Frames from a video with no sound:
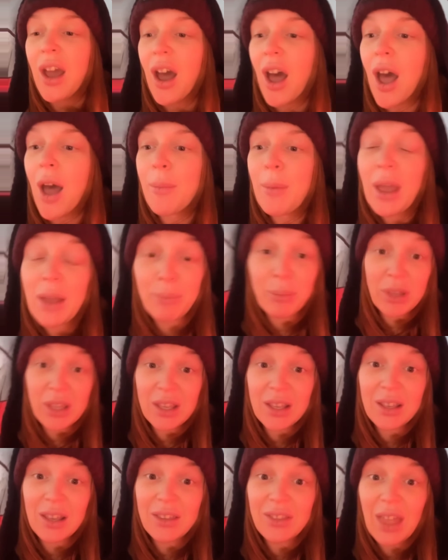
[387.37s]
And
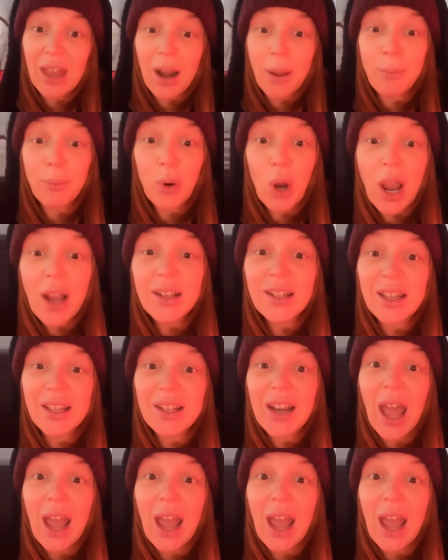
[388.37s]
being that I'm pregnant,